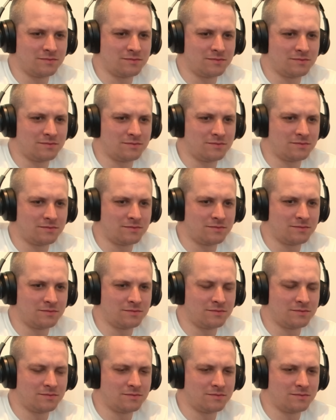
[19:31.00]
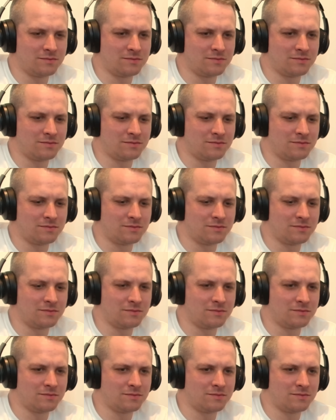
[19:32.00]

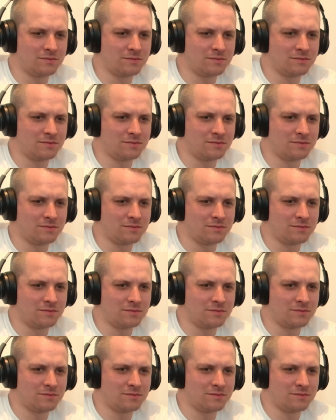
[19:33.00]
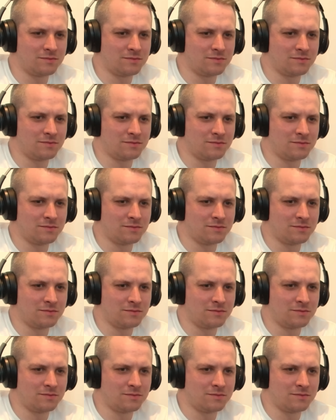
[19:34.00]

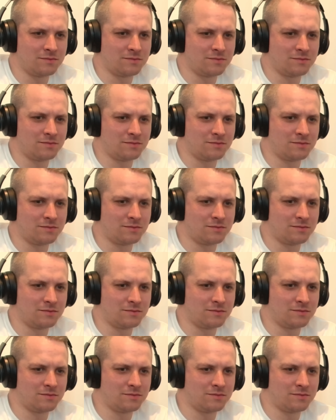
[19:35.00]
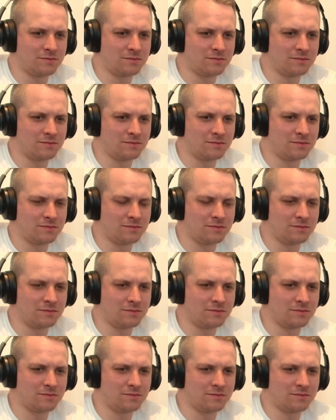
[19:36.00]

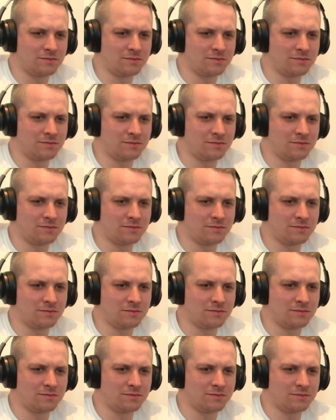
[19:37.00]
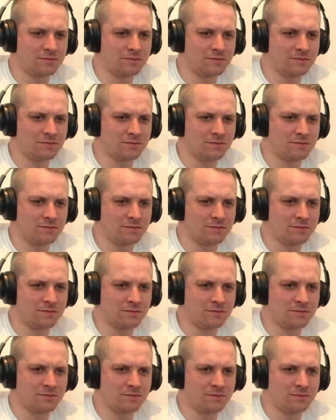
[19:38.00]
This person isn't speaking.